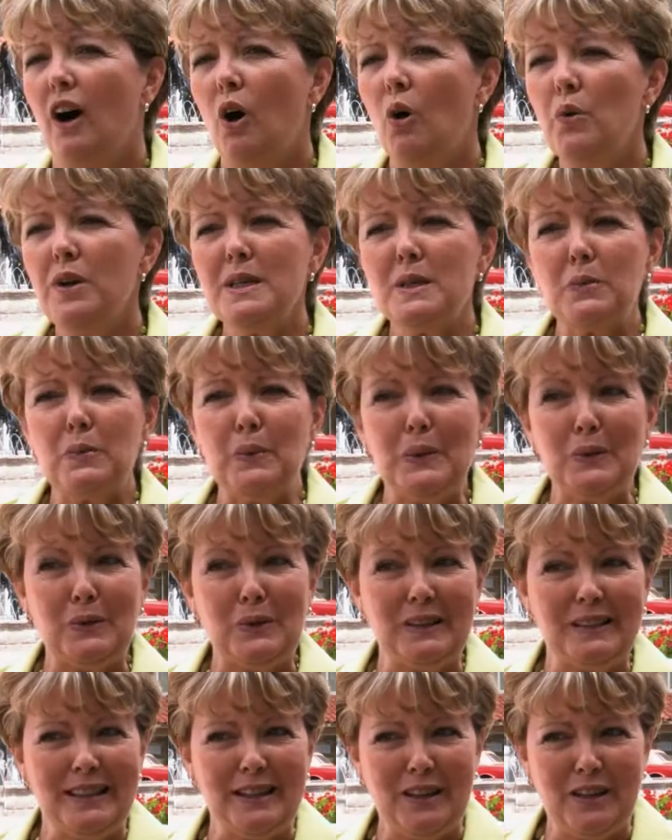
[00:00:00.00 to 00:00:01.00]
always been
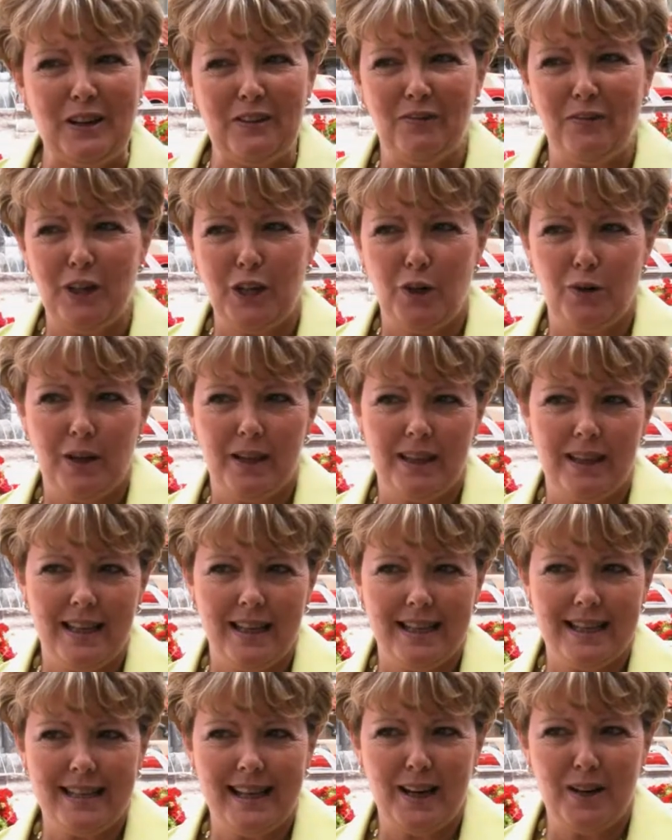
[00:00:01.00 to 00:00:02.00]
really good at figuring
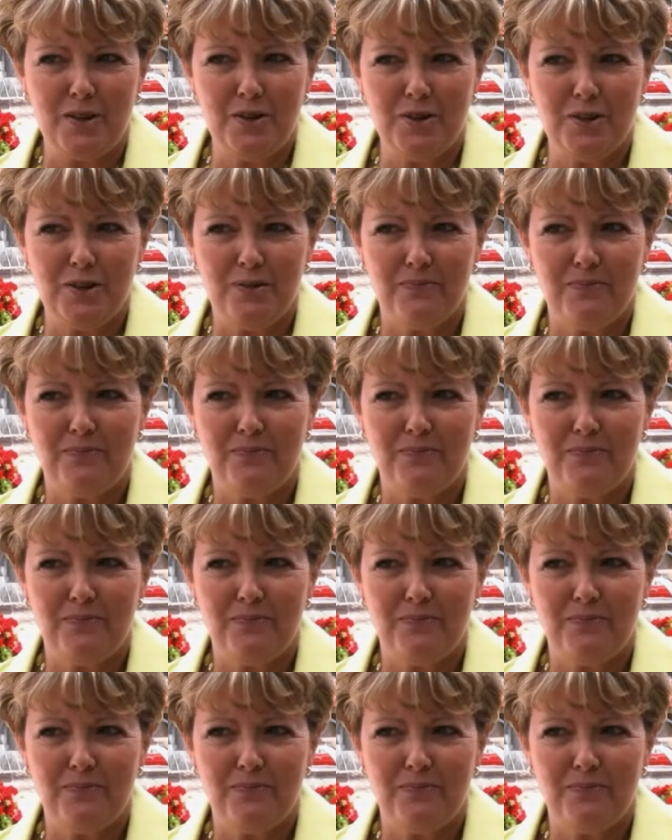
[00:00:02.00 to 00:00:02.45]
things out